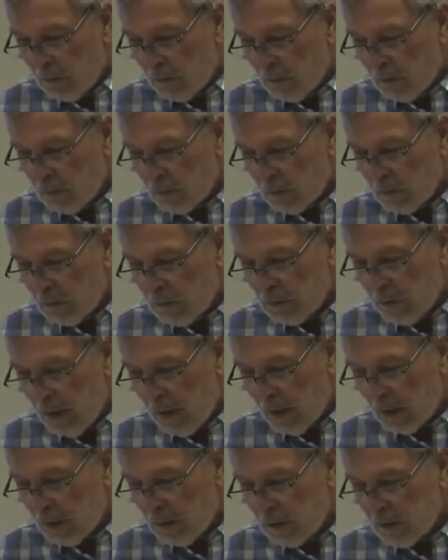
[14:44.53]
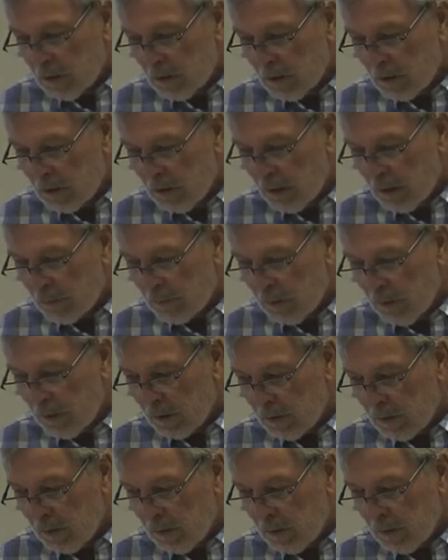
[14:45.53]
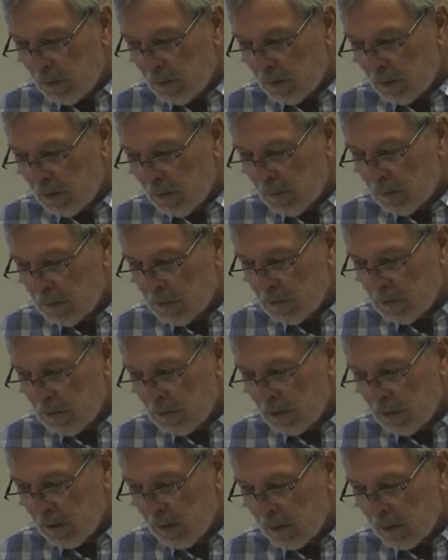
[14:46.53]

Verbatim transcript: what the trackage looked like back then. Here comes the